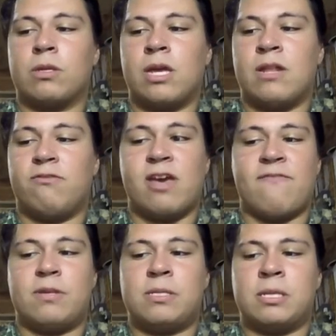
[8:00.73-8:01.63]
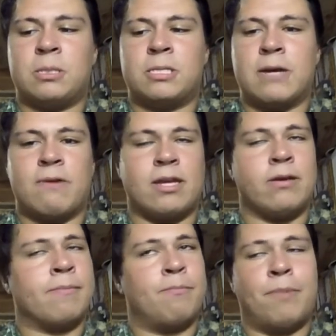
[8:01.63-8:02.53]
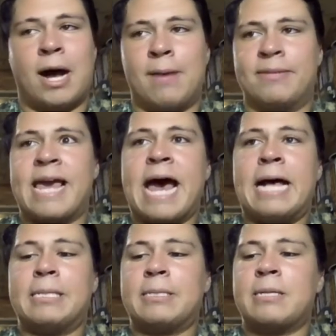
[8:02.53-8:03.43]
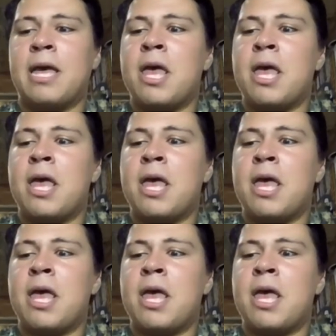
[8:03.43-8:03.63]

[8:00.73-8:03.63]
if you have this thing set right, you can bomb casts.